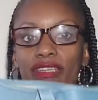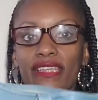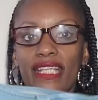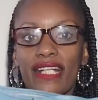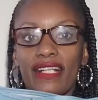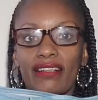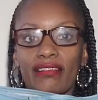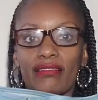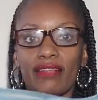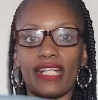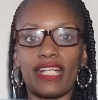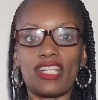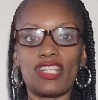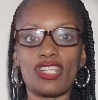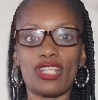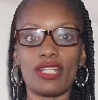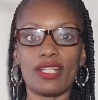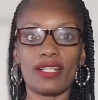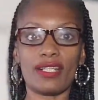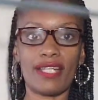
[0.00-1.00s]

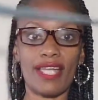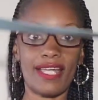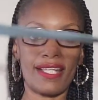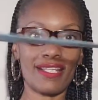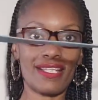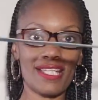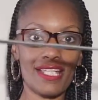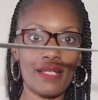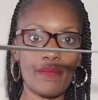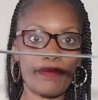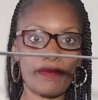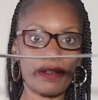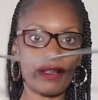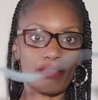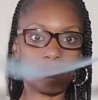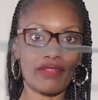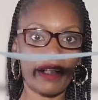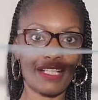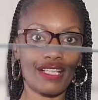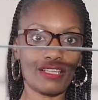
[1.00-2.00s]
decoration and keep the
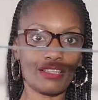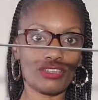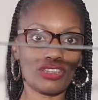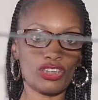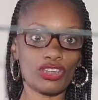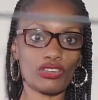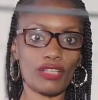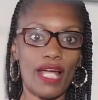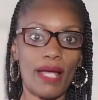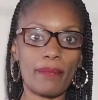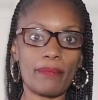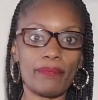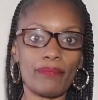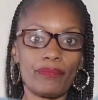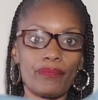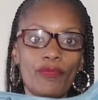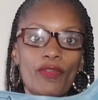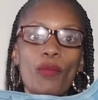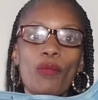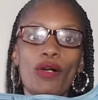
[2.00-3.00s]
regular strap,
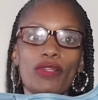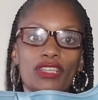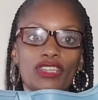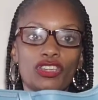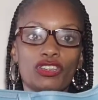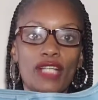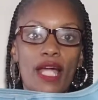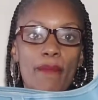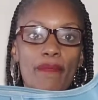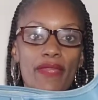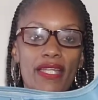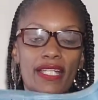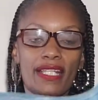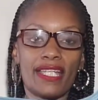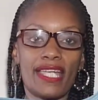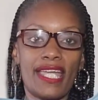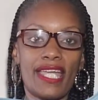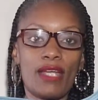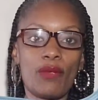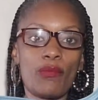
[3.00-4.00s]
the strap that it
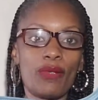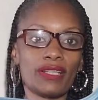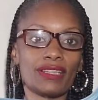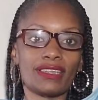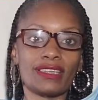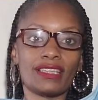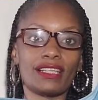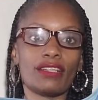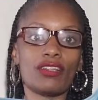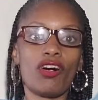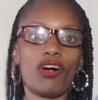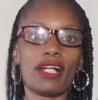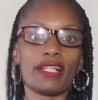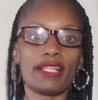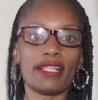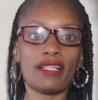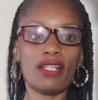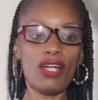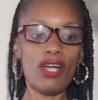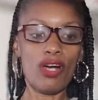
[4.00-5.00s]
came with, still on
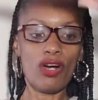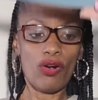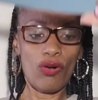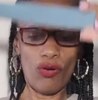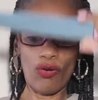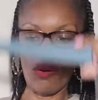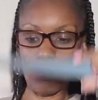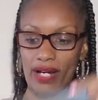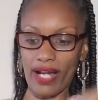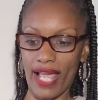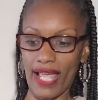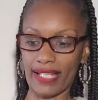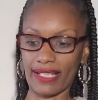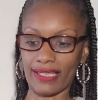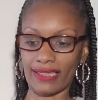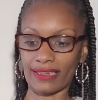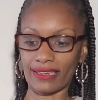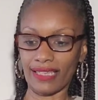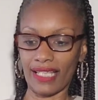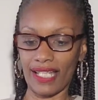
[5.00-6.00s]
it. Or I
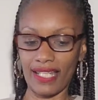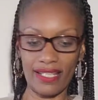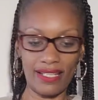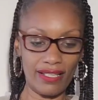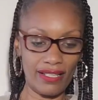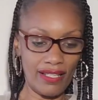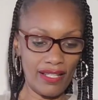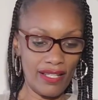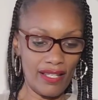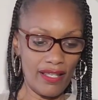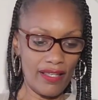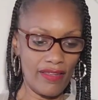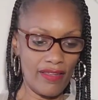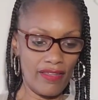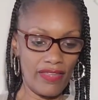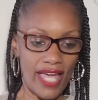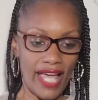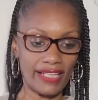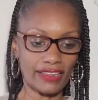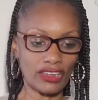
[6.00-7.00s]
can take
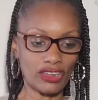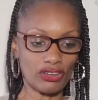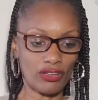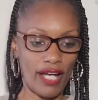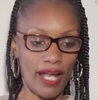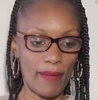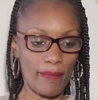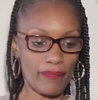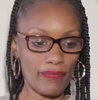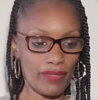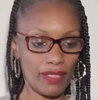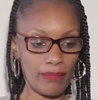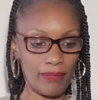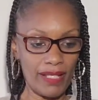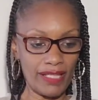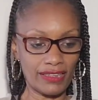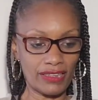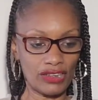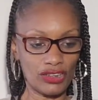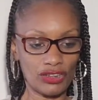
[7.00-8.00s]
that strap, the
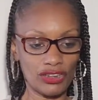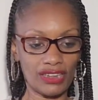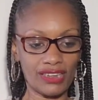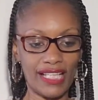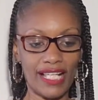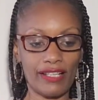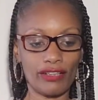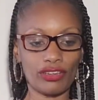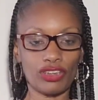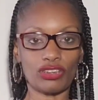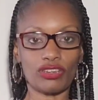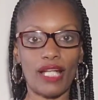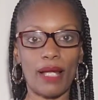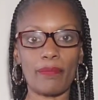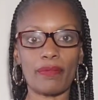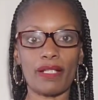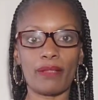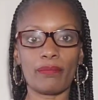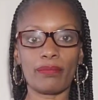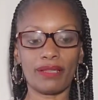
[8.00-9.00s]
messenger style
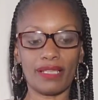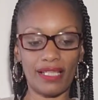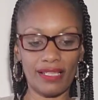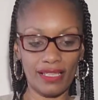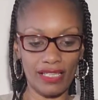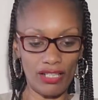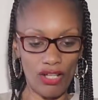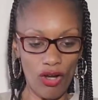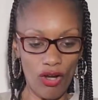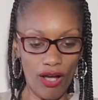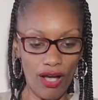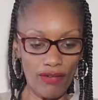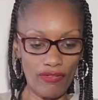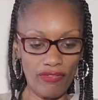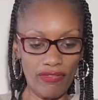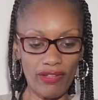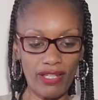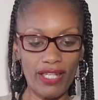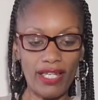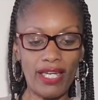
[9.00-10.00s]
strap, completely
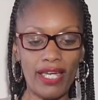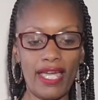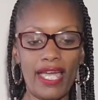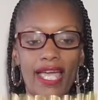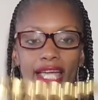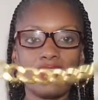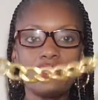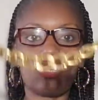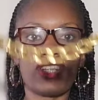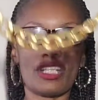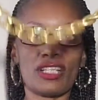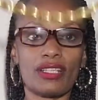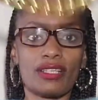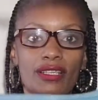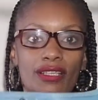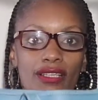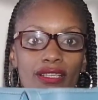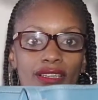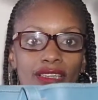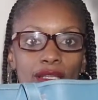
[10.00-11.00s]
off and
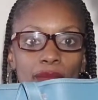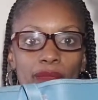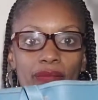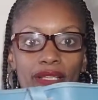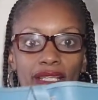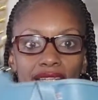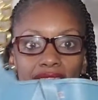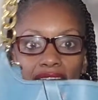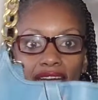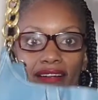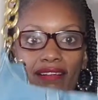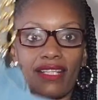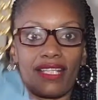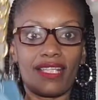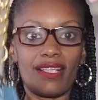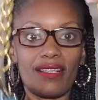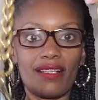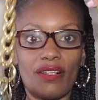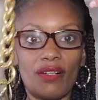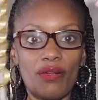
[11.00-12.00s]
just simply carry
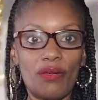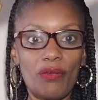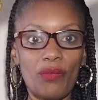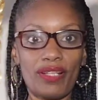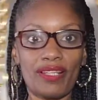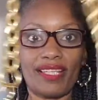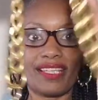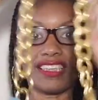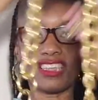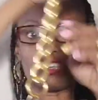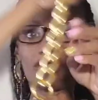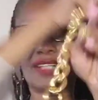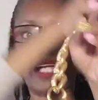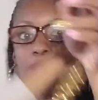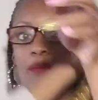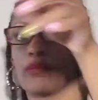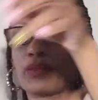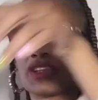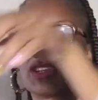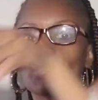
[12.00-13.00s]
it with this
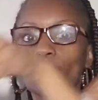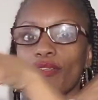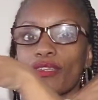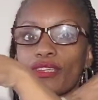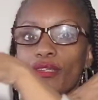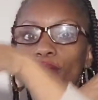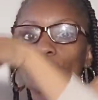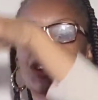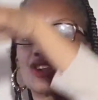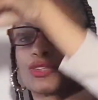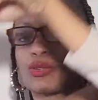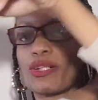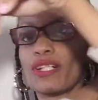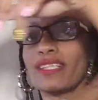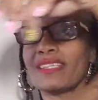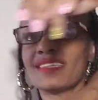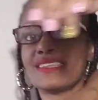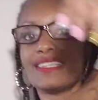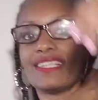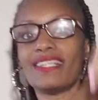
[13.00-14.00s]
strap, which also
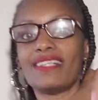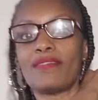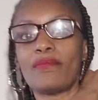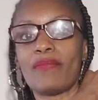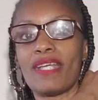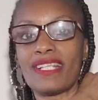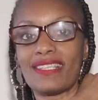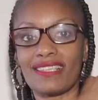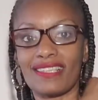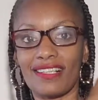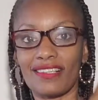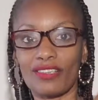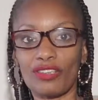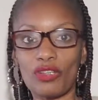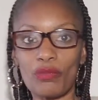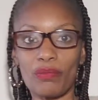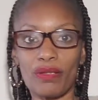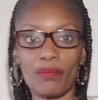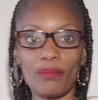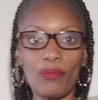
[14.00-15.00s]
shortens it, makes it a
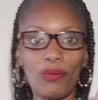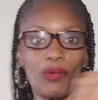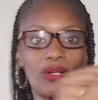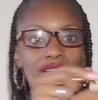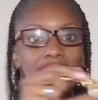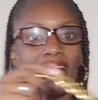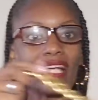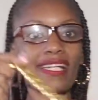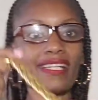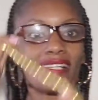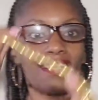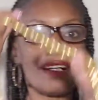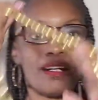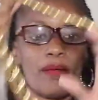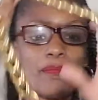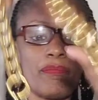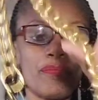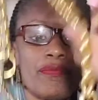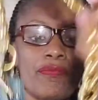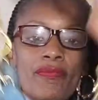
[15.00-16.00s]
little bit more like
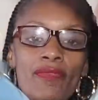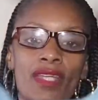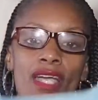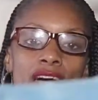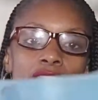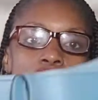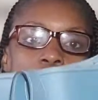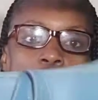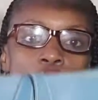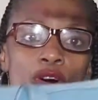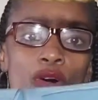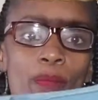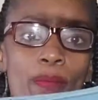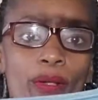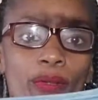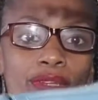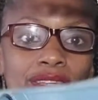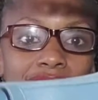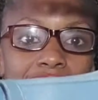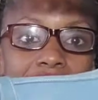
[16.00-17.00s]
a
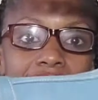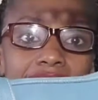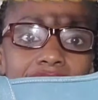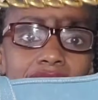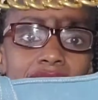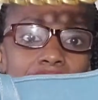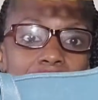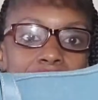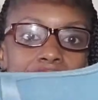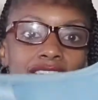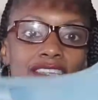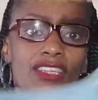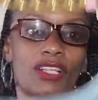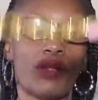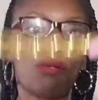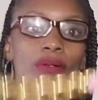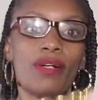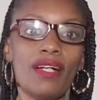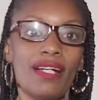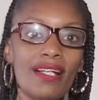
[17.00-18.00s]
hobo style. And
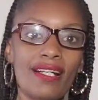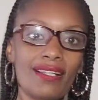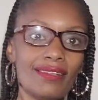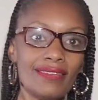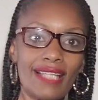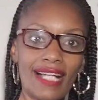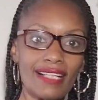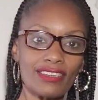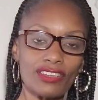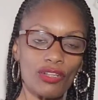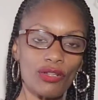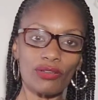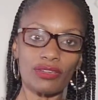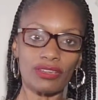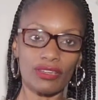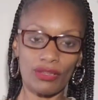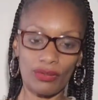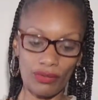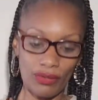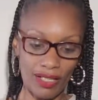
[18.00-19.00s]
so that's
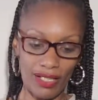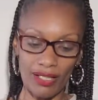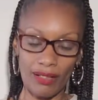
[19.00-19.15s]
also